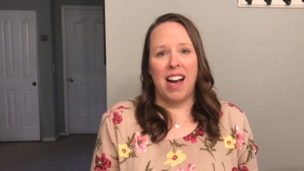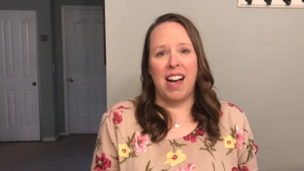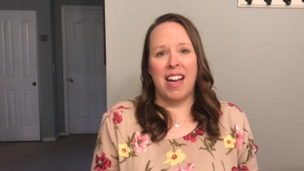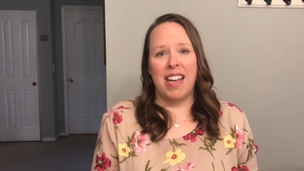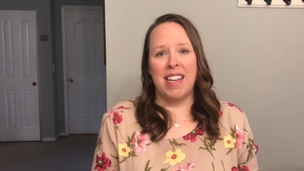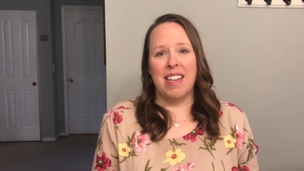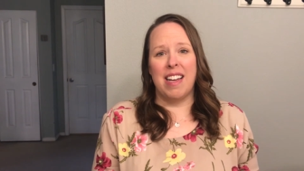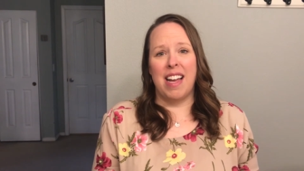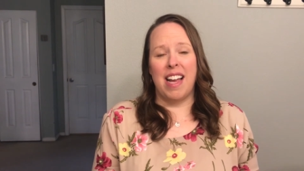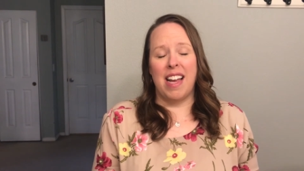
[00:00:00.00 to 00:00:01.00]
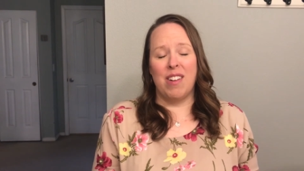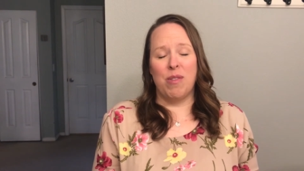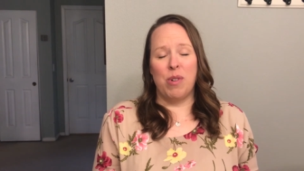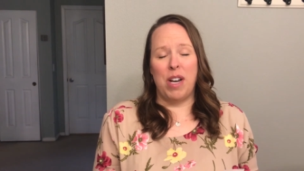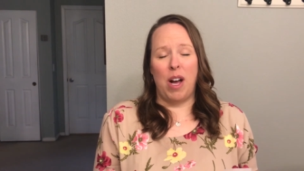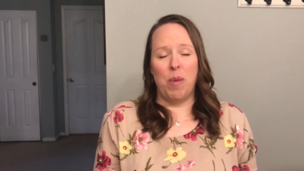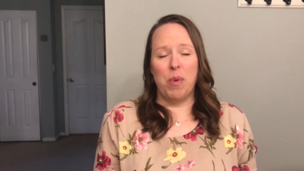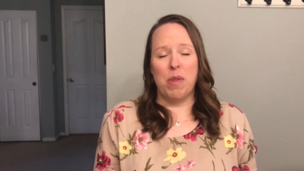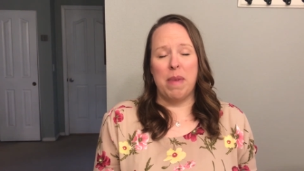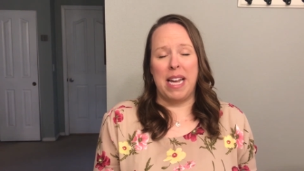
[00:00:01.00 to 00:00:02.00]
I would help
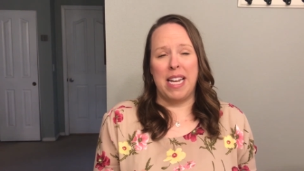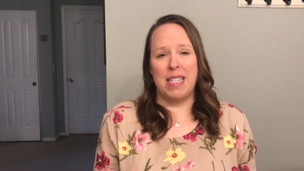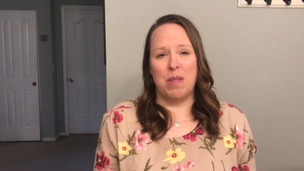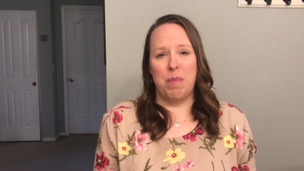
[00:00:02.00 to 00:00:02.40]
with my kids'